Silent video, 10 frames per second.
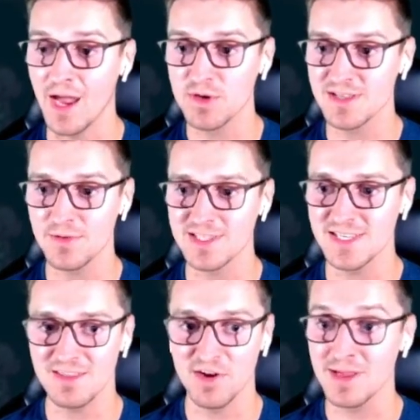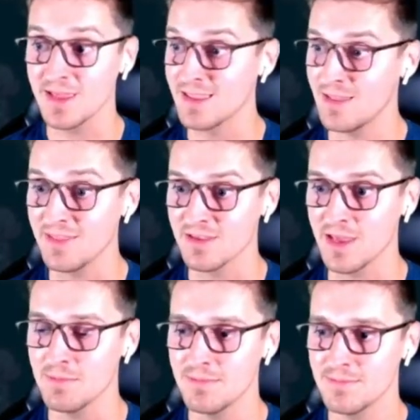Surprise,
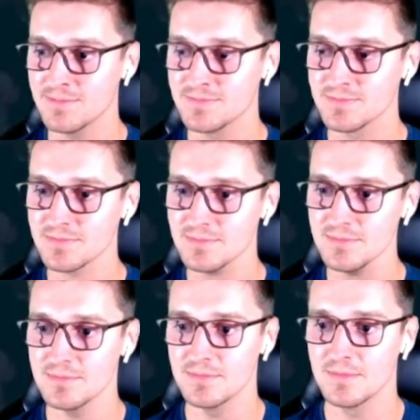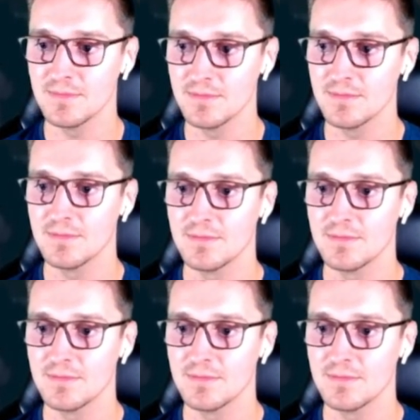Shuckle deals no damage.